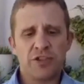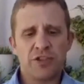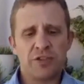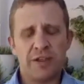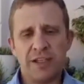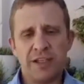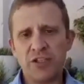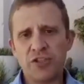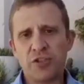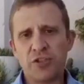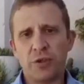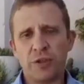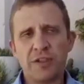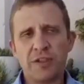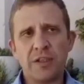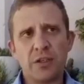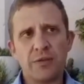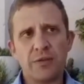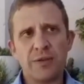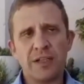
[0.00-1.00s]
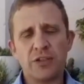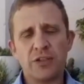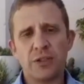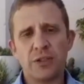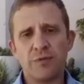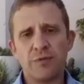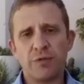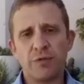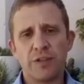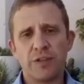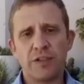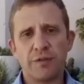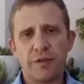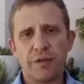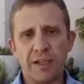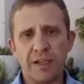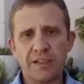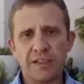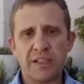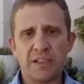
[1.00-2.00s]
So it is not the correct term for the
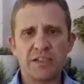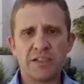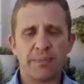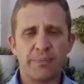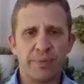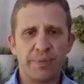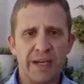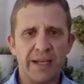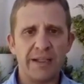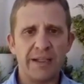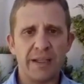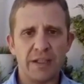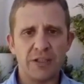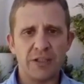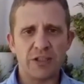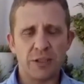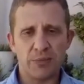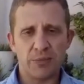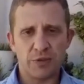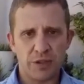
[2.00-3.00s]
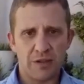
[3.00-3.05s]
device. It's a brand name term.